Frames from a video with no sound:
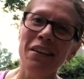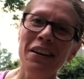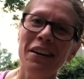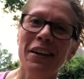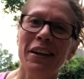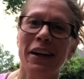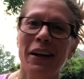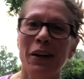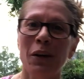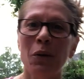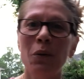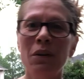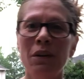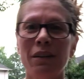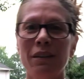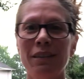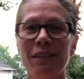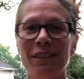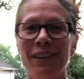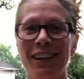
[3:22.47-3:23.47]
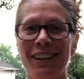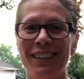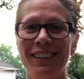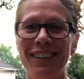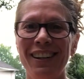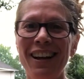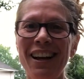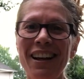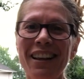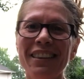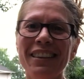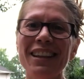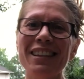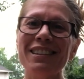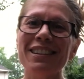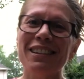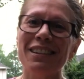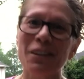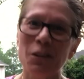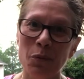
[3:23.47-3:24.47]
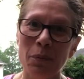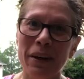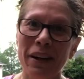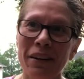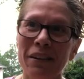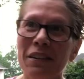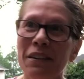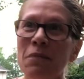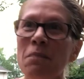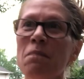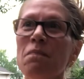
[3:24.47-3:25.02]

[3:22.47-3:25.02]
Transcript: you go. That's a little better.